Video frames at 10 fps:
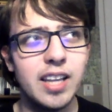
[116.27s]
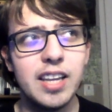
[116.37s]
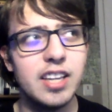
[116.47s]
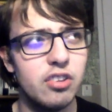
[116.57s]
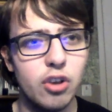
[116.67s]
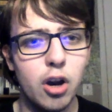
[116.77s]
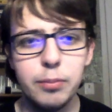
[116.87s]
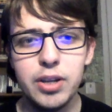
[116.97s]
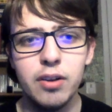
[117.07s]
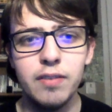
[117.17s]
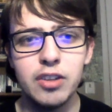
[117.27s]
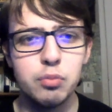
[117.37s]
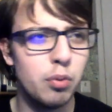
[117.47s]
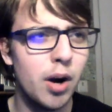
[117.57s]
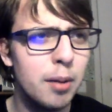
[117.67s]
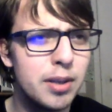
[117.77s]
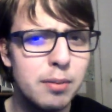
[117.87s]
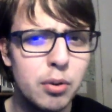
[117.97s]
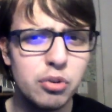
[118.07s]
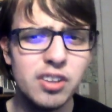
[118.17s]
I like Insomnia. That's probably
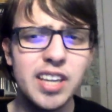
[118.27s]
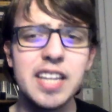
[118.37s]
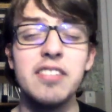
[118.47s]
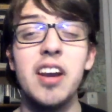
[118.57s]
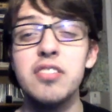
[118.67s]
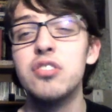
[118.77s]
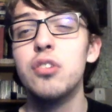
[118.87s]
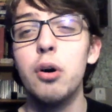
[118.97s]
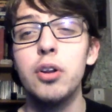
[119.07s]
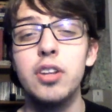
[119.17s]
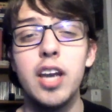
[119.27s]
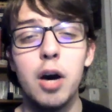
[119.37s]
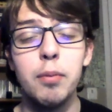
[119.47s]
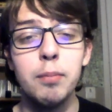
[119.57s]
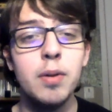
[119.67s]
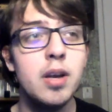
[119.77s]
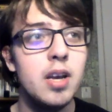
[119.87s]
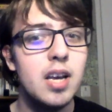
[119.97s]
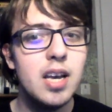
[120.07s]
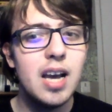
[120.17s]
the most intense song on the album.
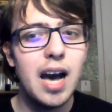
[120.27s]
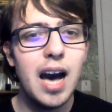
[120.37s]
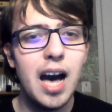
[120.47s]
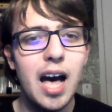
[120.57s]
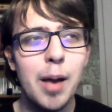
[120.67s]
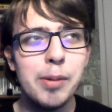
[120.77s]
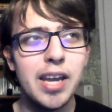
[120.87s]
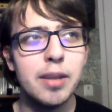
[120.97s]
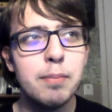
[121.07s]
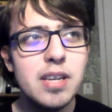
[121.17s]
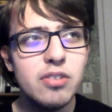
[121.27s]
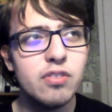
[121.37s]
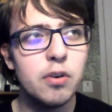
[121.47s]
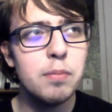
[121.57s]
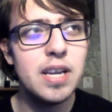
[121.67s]
But yeah, The Beast, for